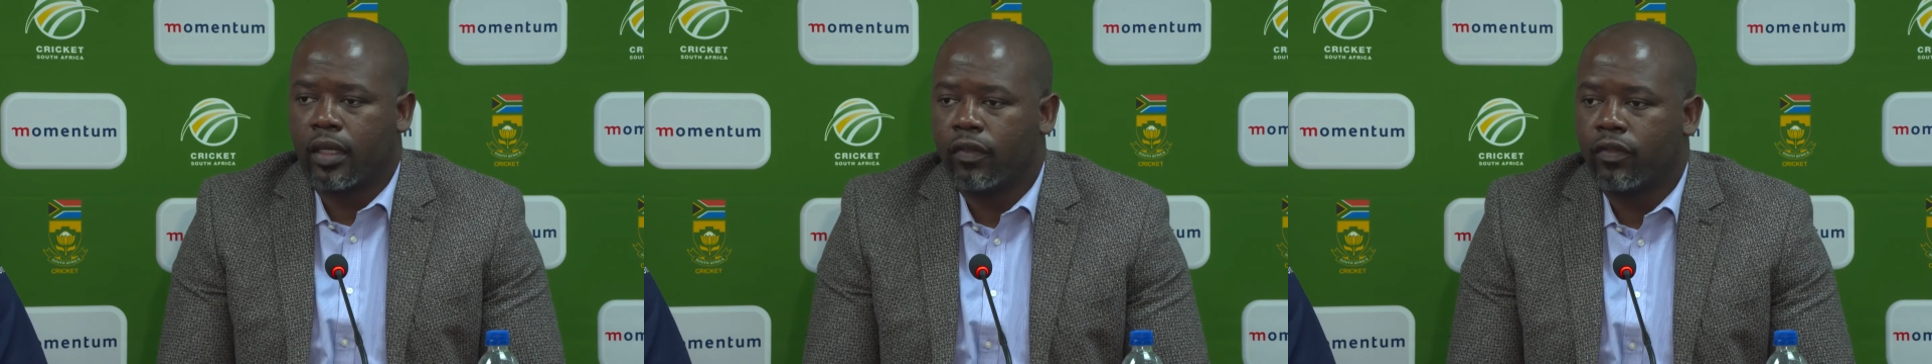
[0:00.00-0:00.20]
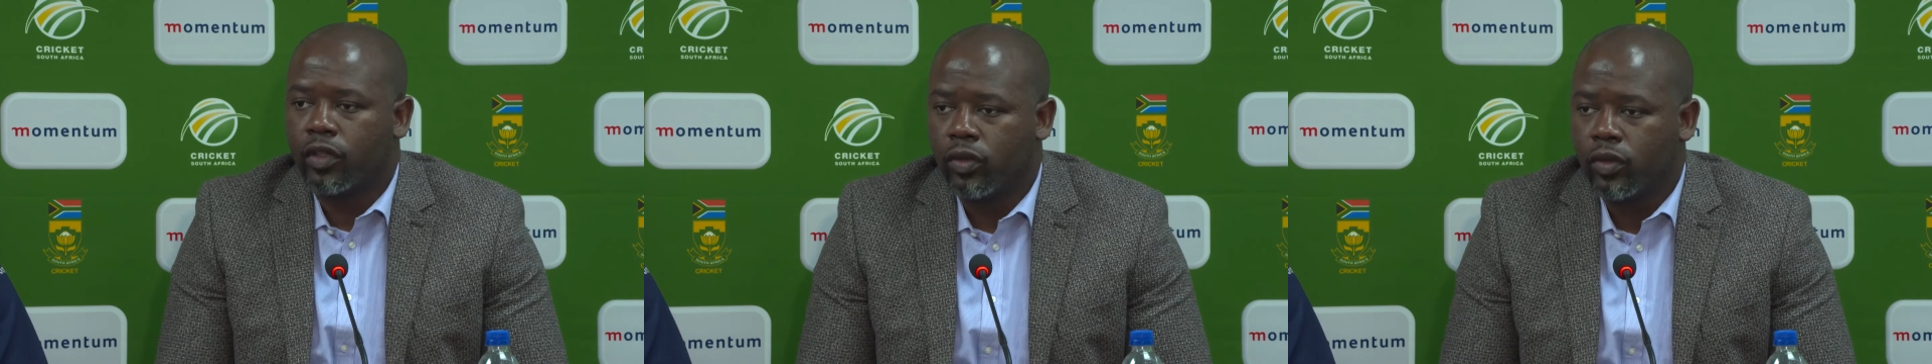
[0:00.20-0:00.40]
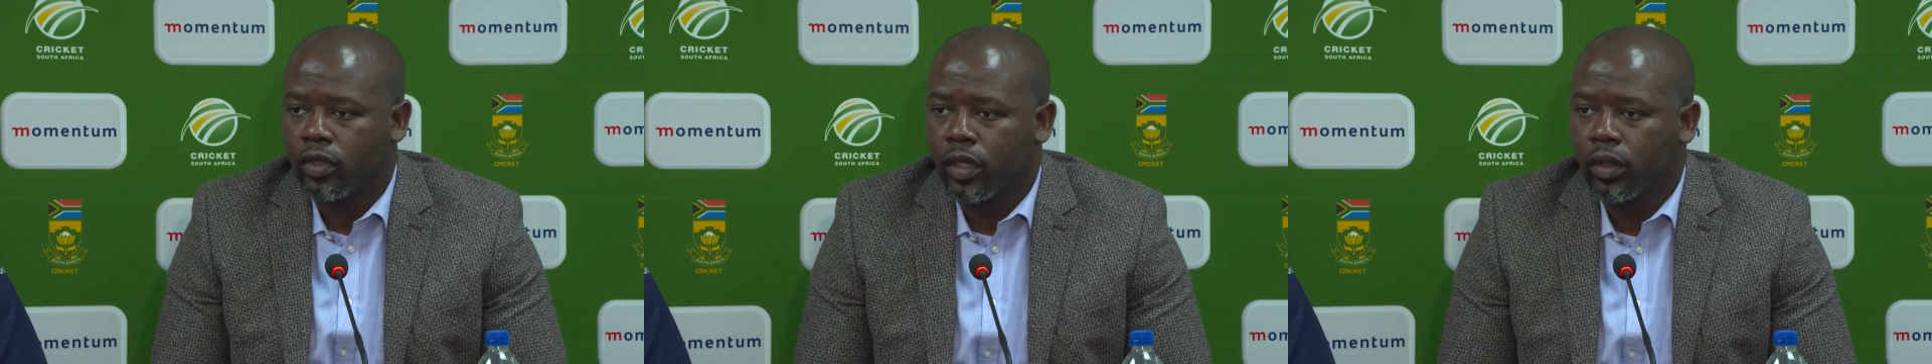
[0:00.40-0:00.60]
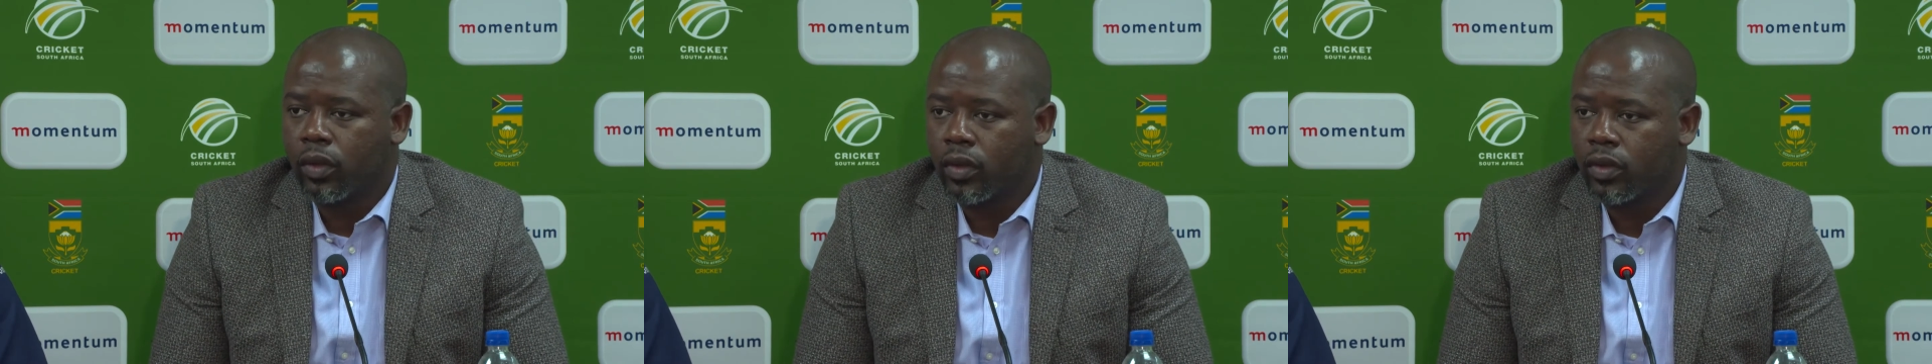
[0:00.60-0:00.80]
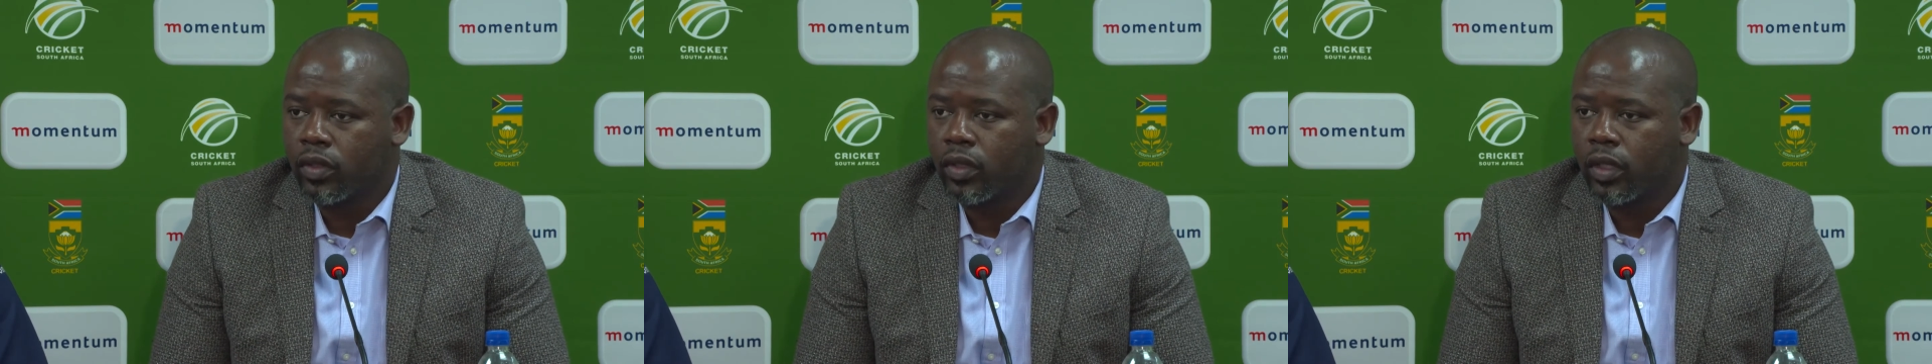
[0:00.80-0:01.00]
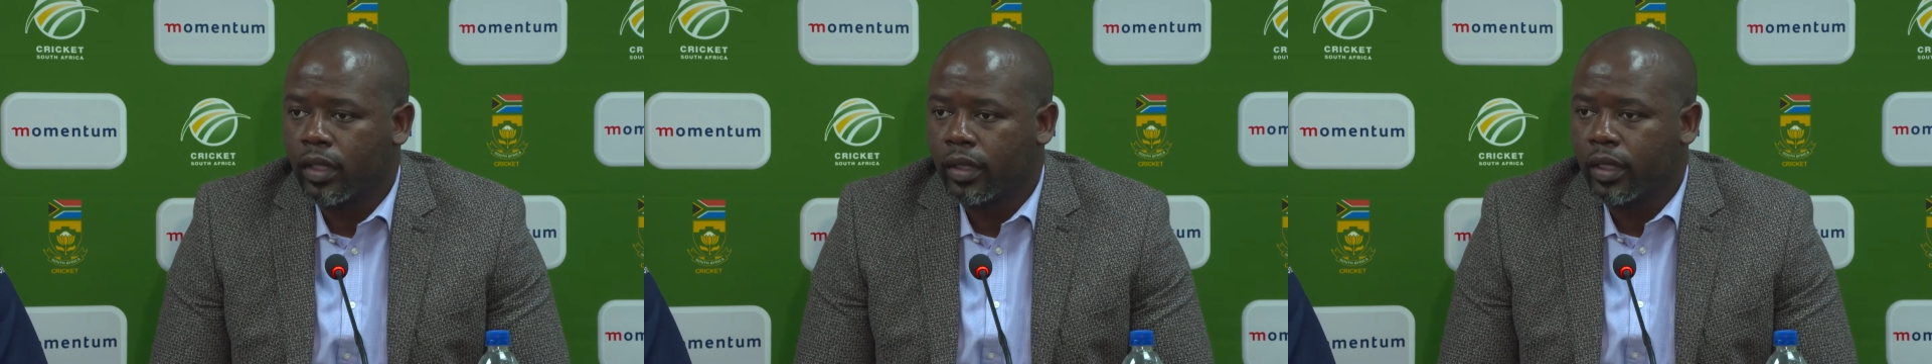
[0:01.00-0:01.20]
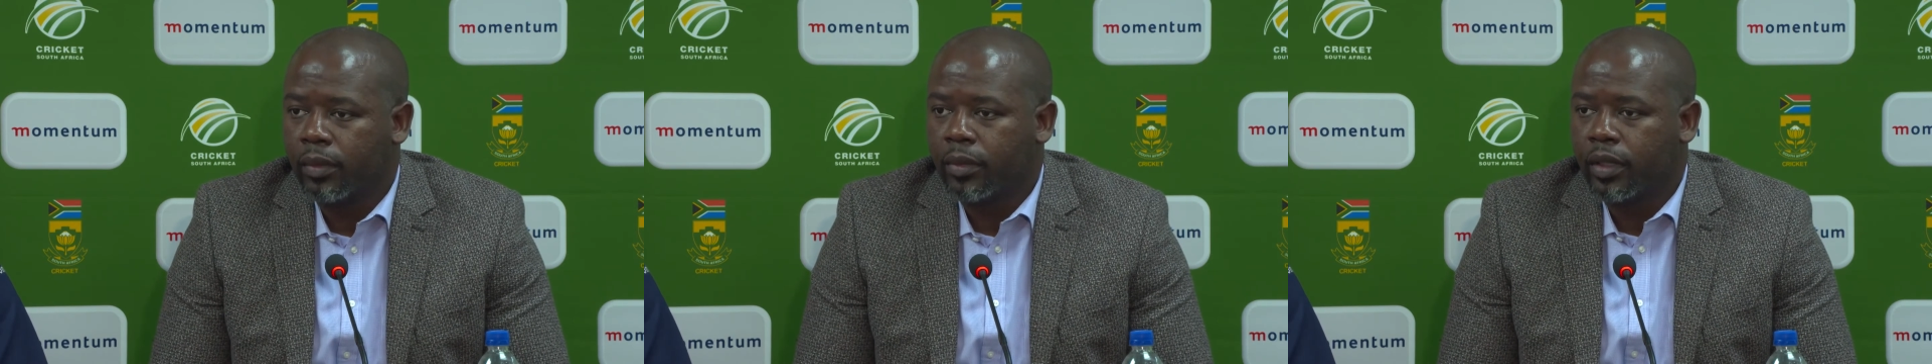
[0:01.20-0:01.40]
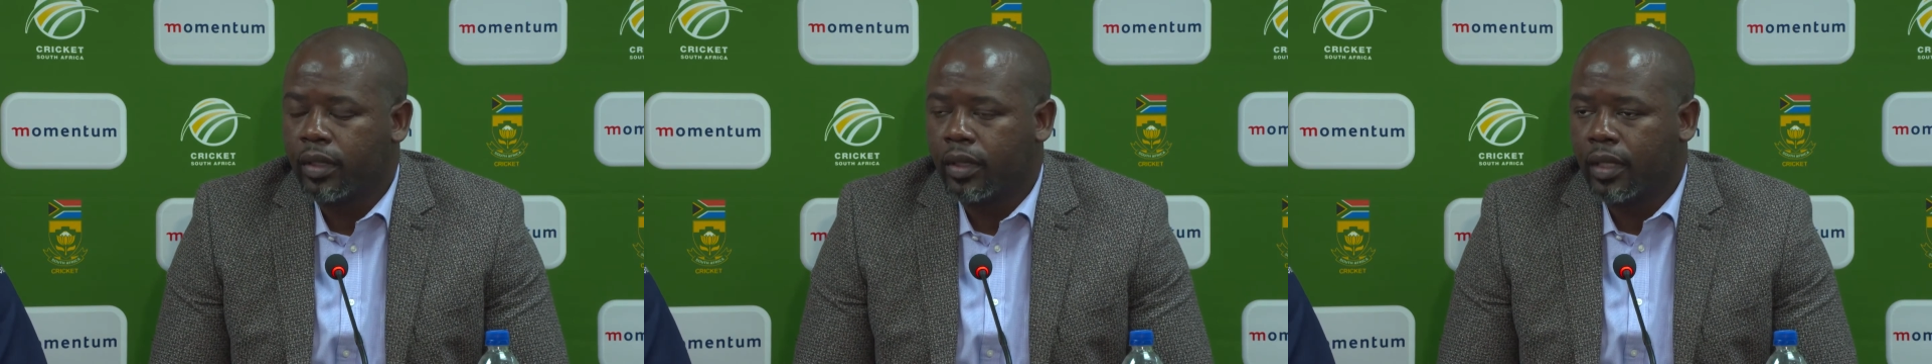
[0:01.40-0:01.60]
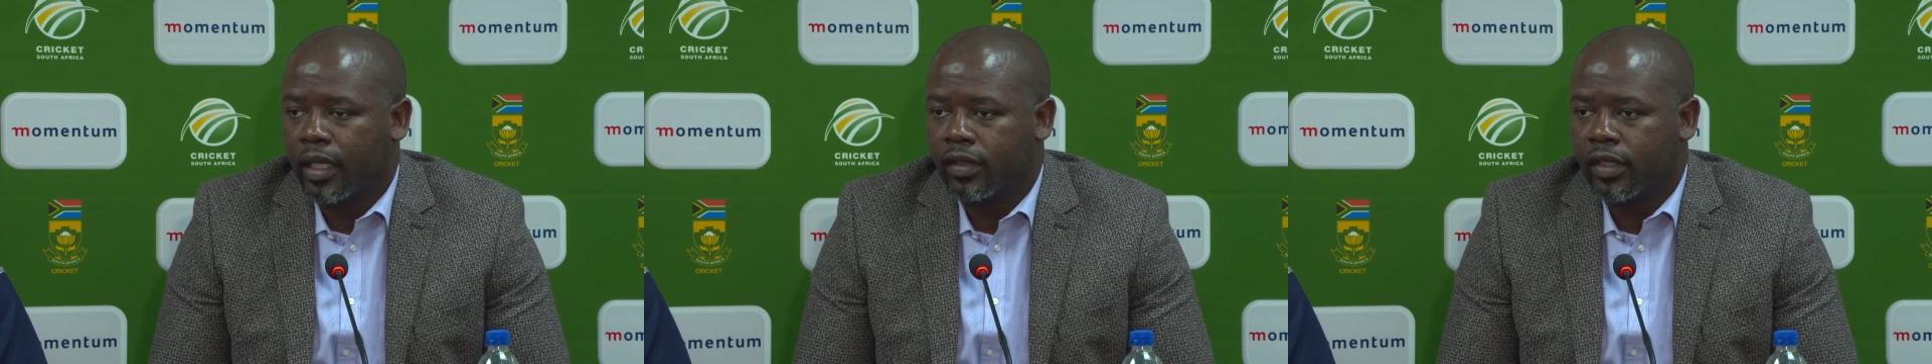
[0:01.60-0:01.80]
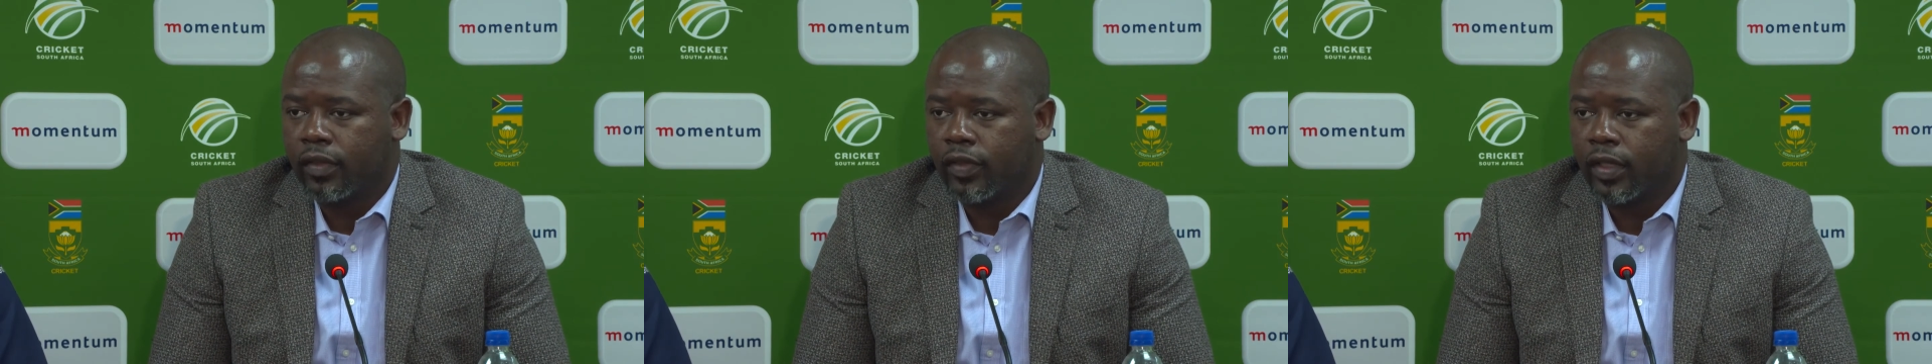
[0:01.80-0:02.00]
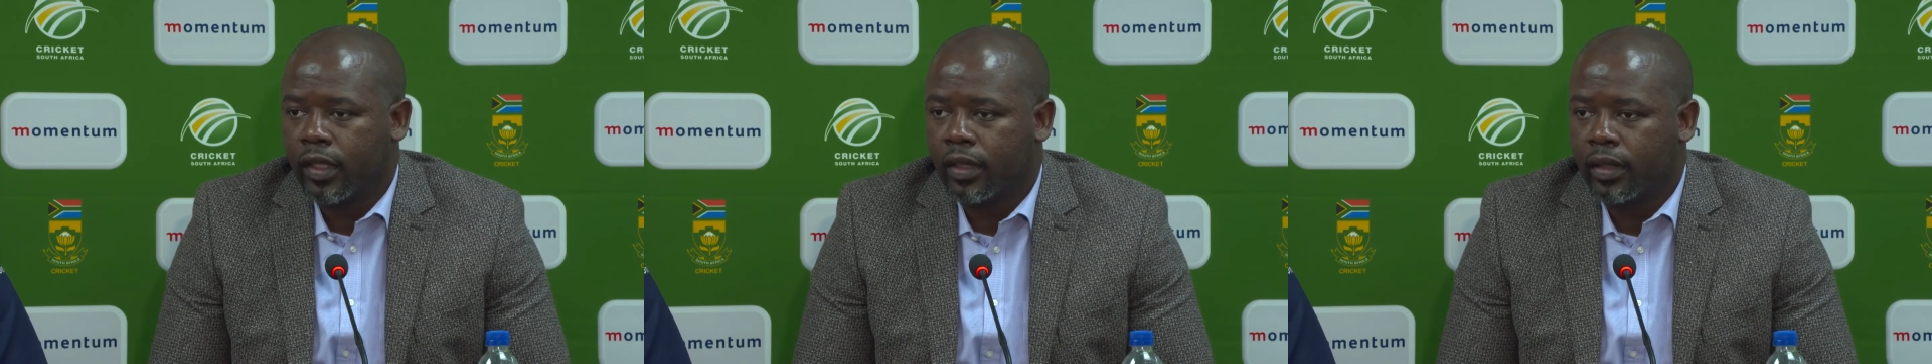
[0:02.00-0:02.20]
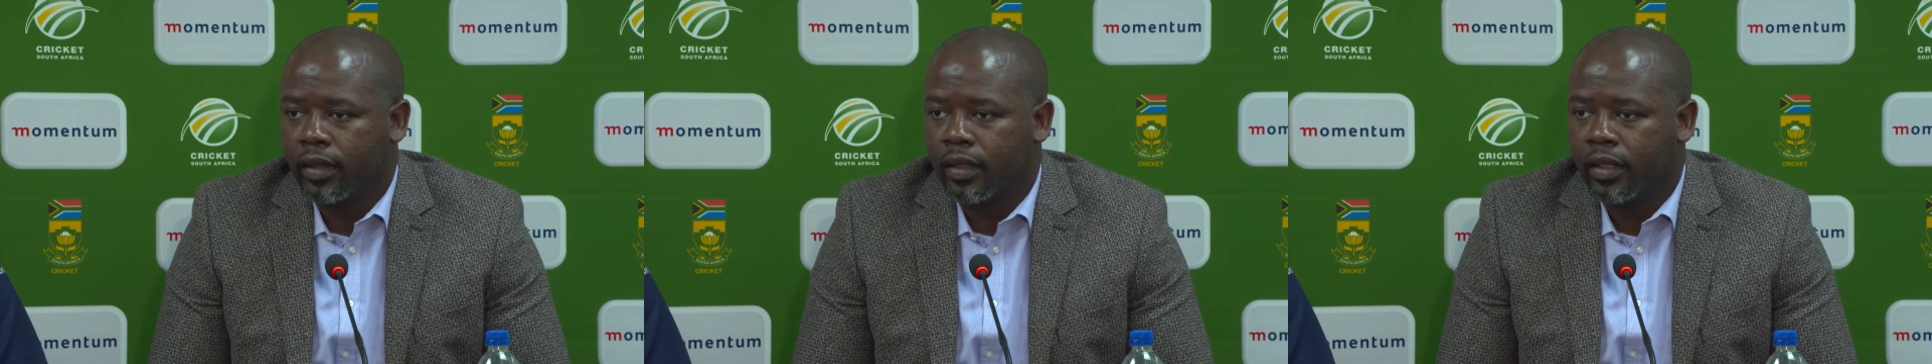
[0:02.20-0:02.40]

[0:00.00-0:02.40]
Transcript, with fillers: revenues are concerned, I mean, as I've said,